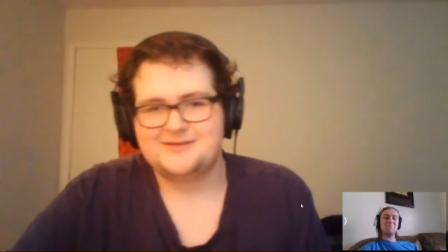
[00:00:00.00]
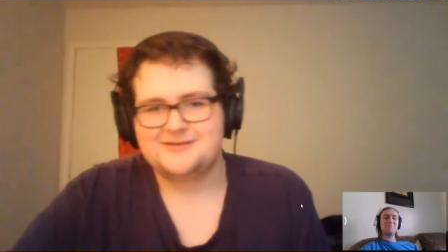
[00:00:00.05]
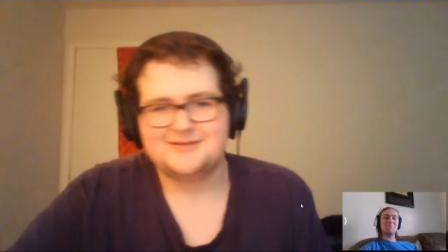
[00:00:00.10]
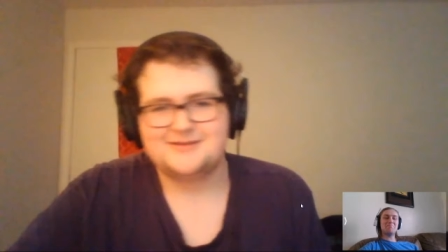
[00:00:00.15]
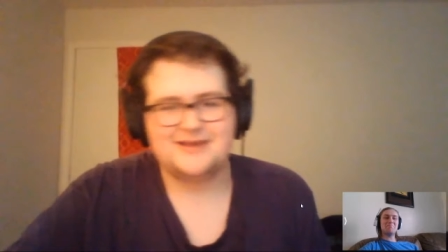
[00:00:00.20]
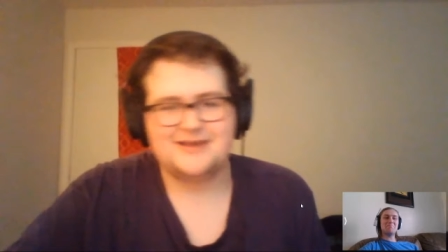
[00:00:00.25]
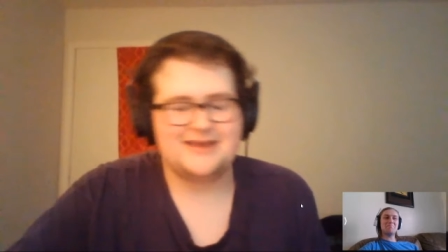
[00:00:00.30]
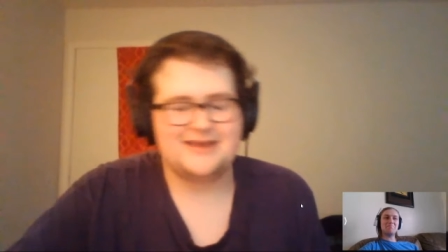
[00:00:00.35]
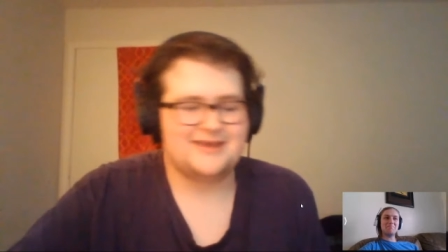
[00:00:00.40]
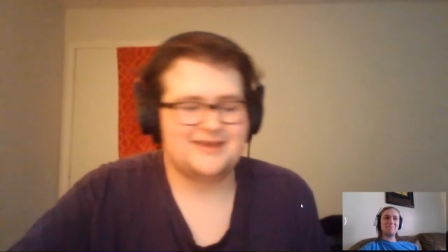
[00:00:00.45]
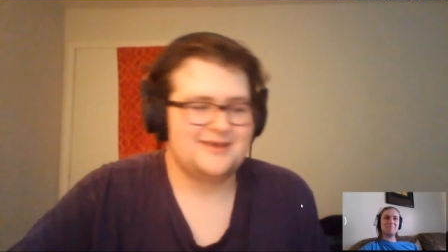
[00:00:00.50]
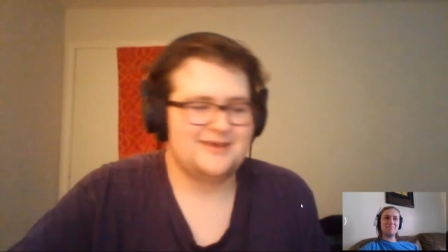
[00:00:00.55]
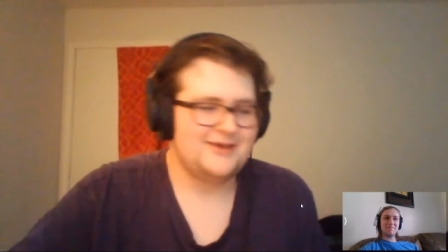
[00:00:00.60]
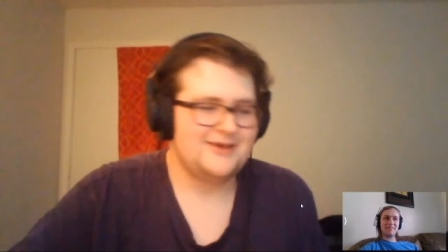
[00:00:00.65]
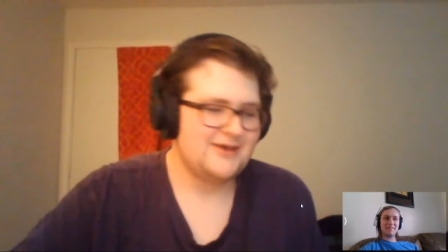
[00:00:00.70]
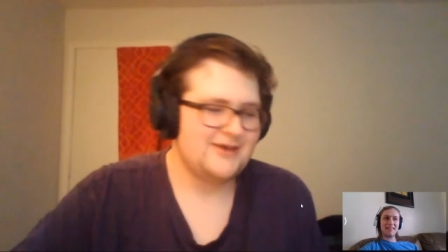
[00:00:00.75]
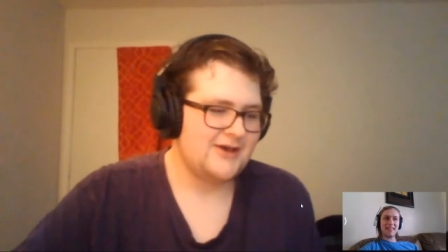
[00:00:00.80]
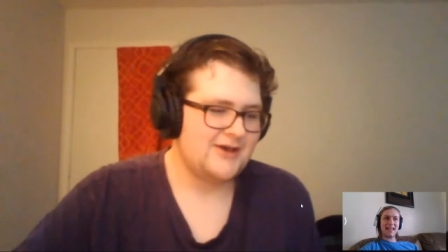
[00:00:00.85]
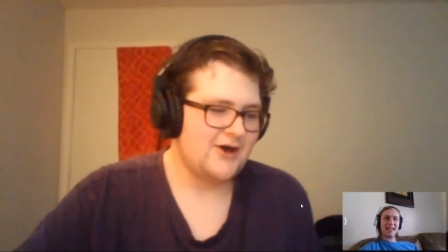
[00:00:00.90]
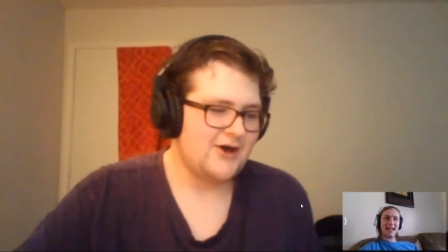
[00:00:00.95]
Like
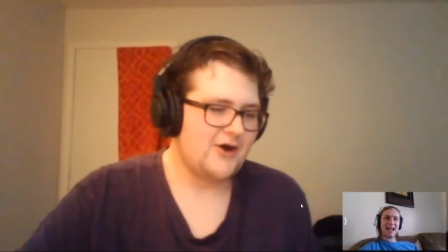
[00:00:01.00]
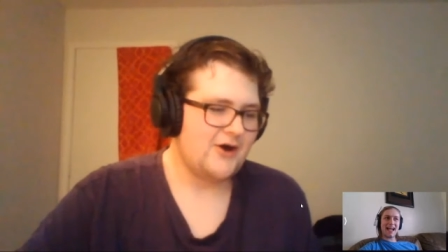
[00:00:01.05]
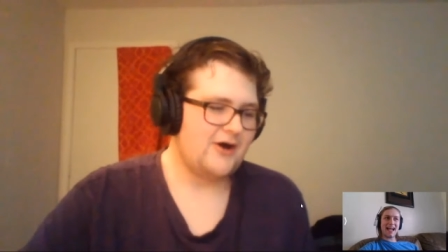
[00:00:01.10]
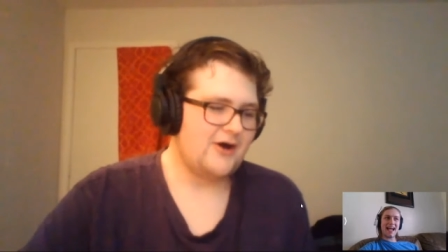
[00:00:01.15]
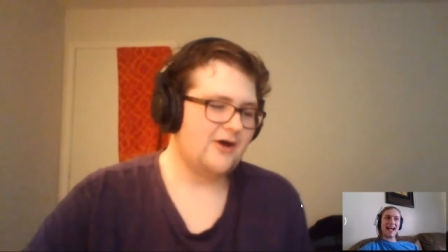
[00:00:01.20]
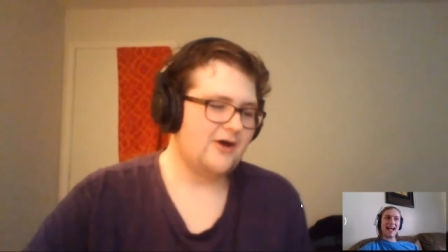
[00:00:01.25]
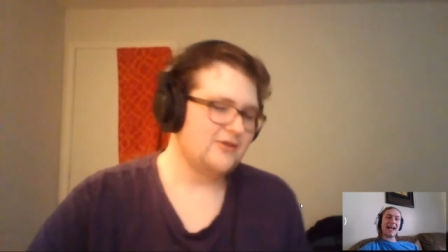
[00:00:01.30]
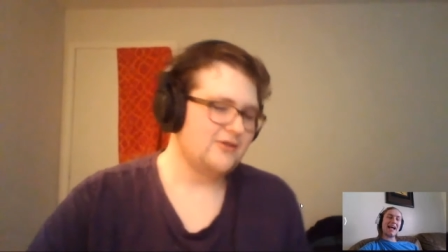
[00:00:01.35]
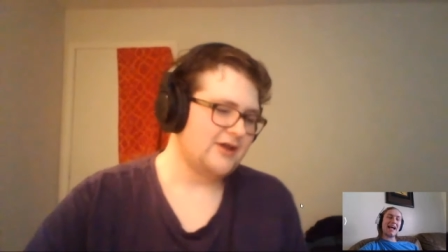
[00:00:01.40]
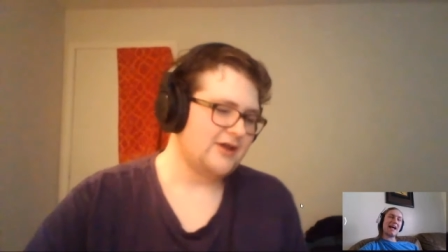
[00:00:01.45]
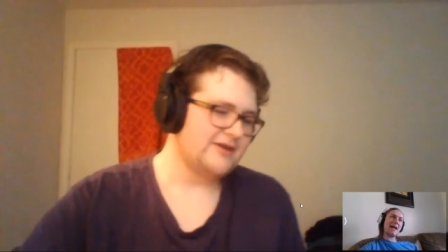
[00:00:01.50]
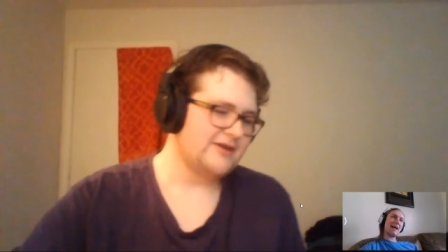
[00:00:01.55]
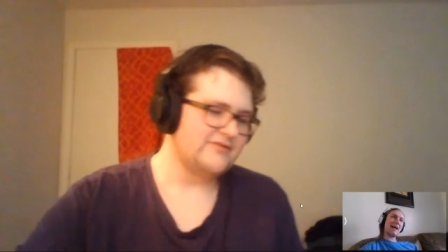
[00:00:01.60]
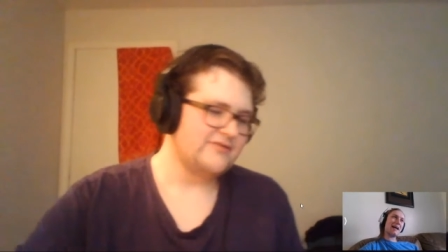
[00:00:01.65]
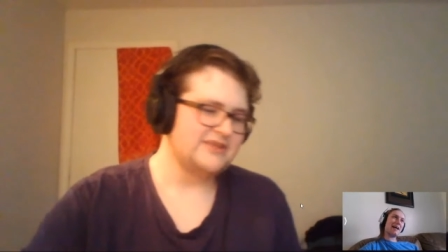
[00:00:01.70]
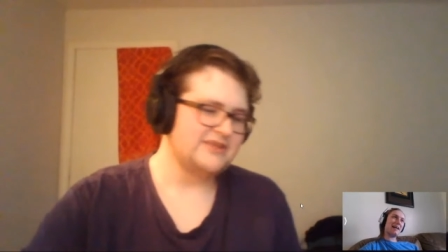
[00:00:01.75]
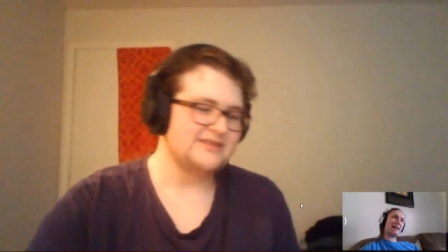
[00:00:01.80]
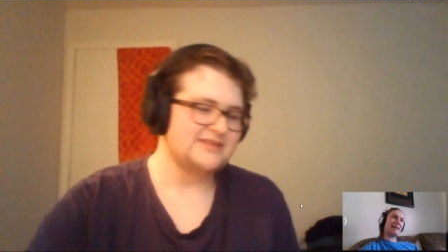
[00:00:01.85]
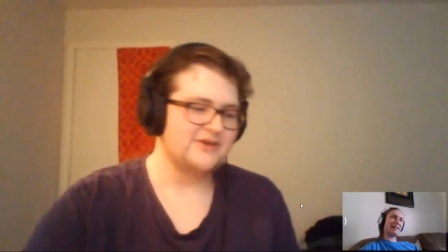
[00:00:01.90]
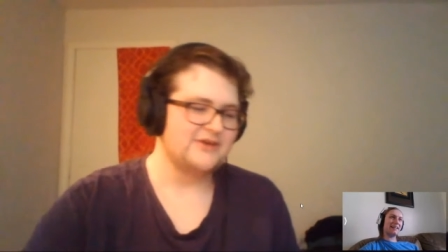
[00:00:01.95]
a lot of
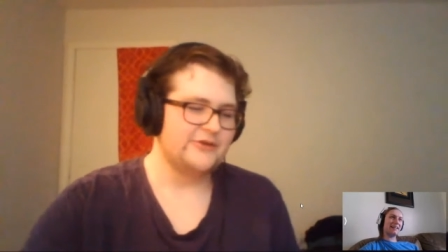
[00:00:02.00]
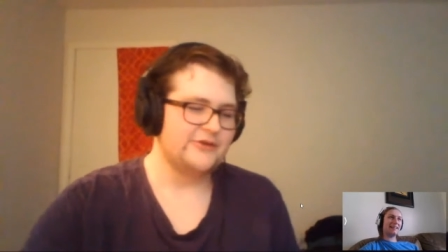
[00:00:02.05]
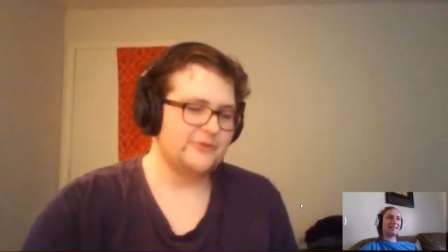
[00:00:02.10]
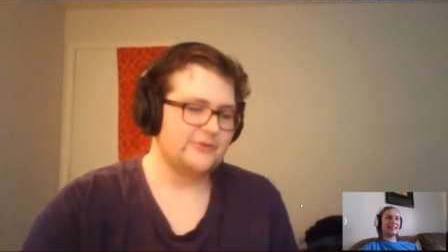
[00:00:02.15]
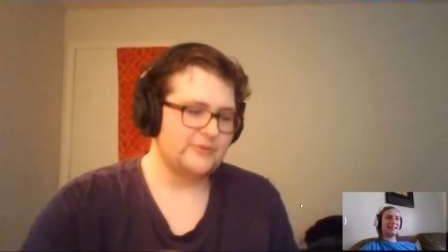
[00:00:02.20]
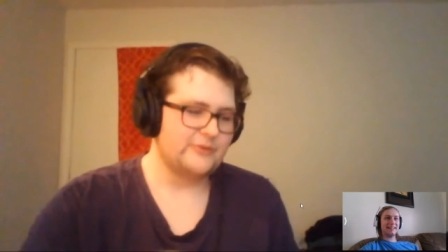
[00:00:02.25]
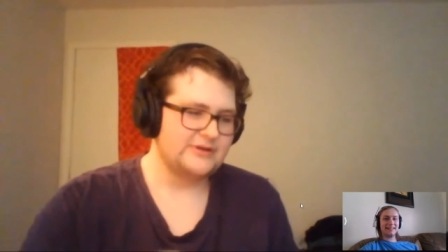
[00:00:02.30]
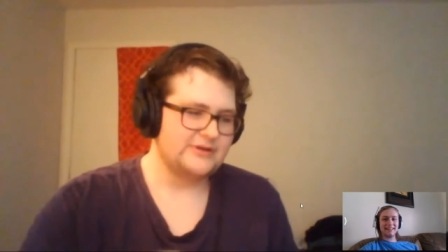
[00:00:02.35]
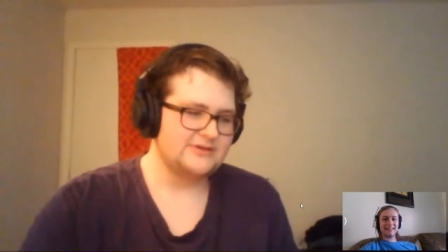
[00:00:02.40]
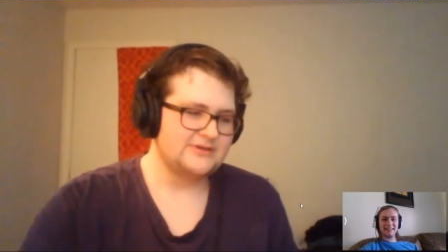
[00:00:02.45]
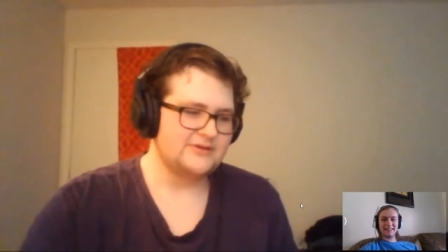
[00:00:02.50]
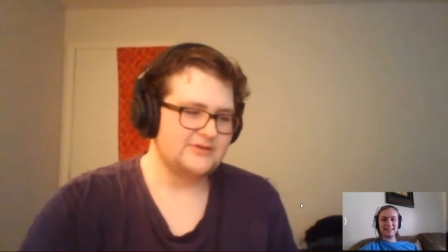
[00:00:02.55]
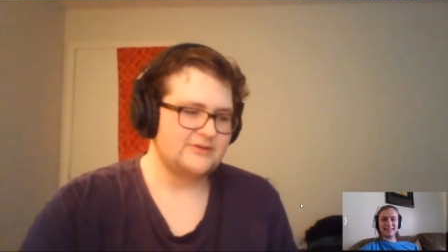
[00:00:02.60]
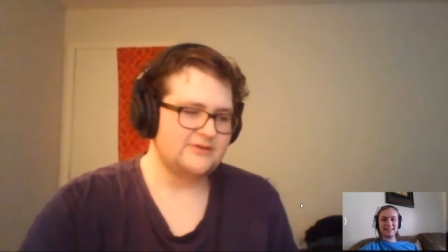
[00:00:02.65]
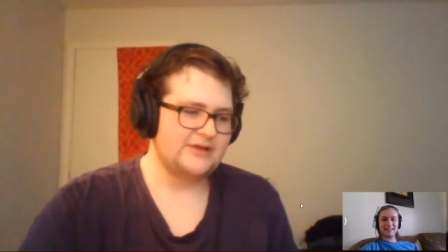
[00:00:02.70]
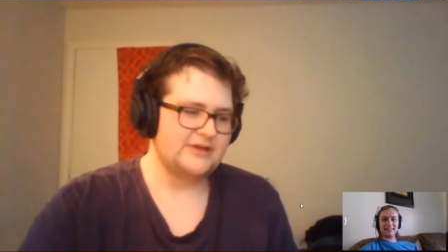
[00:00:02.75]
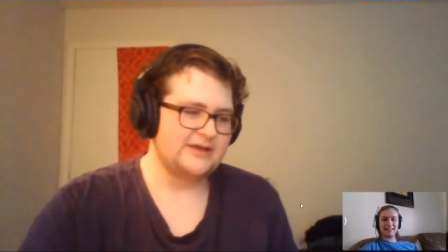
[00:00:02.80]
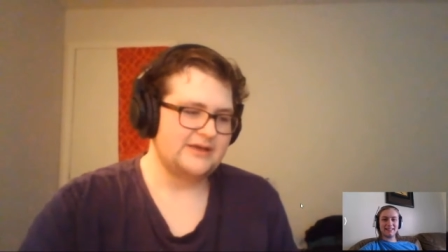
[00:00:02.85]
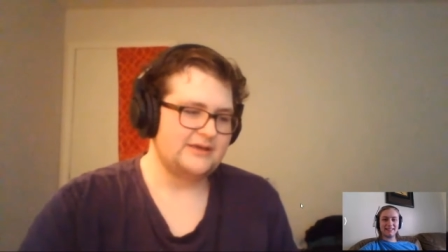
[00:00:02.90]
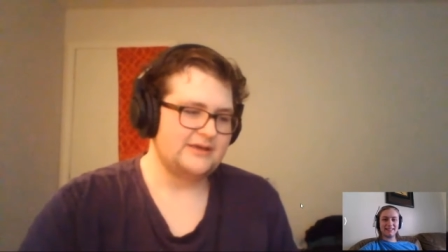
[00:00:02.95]
these other ones are
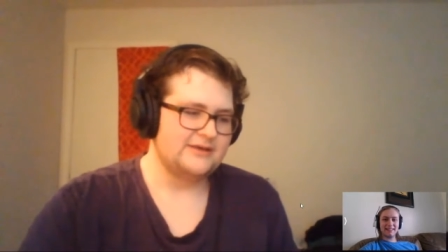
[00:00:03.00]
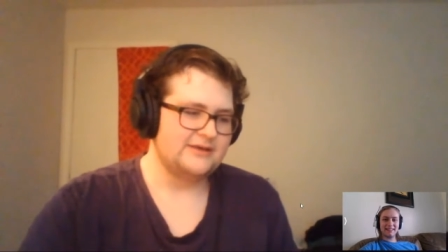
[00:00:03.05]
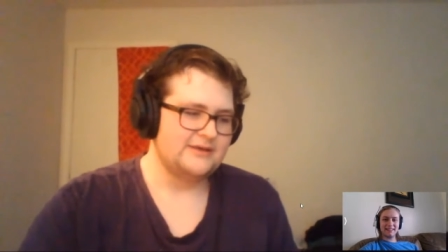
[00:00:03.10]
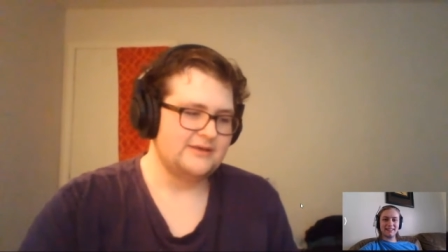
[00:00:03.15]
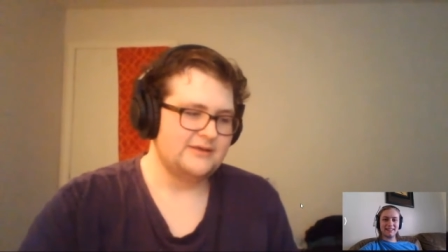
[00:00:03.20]
like